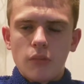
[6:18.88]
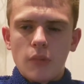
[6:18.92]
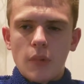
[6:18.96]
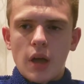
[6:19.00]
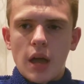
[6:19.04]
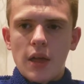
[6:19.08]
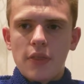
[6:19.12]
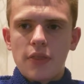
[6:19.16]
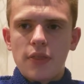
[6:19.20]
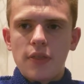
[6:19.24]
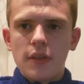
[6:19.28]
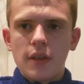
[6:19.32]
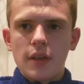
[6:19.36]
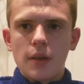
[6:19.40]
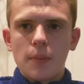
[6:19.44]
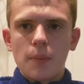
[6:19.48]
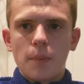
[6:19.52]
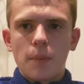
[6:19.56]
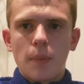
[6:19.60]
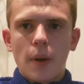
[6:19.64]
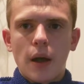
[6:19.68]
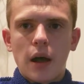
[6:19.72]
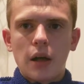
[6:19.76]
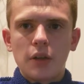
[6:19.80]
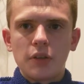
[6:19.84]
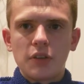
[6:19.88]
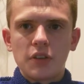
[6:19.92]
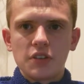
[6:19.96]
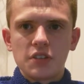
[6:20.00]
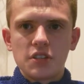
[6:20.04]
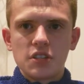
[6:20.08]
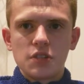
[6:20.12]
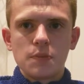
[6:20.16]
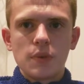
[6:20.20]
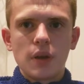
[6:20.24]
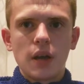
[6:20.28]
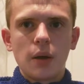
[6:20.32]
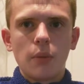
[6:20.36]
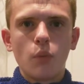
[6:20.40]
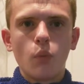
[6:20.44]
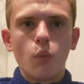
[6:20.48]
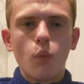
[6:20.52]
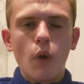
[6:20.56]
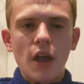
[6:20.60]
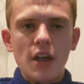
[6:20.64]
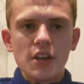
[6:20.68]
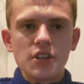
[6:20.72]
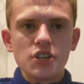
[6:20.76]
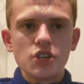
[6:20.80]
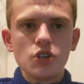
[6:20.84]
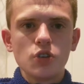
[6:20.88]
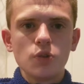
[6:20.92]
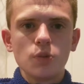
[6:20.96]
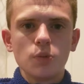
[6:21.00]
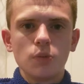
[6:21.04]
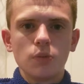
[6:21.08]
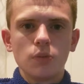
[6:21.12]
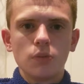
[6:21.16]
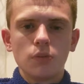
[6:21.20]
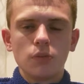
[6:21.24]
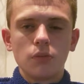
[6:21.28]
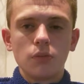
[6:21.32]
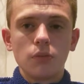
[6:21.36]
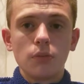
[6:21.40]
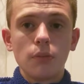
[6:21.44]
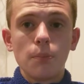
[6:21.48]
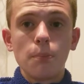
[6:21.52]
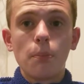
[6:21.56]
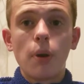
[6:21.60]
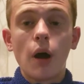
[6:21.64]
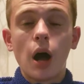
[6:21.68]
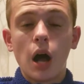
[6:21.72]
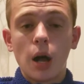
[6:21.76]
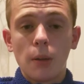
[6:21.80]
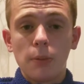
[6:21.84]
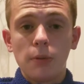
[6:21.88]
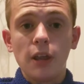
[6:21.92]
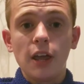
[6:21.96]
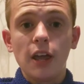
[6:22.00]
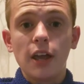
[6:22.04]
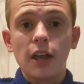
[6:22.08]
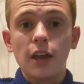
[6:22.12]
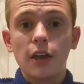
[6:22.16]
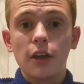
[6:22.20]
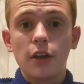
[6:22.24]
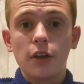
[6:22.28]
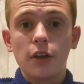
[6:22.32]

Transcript: I think politics has become way too public.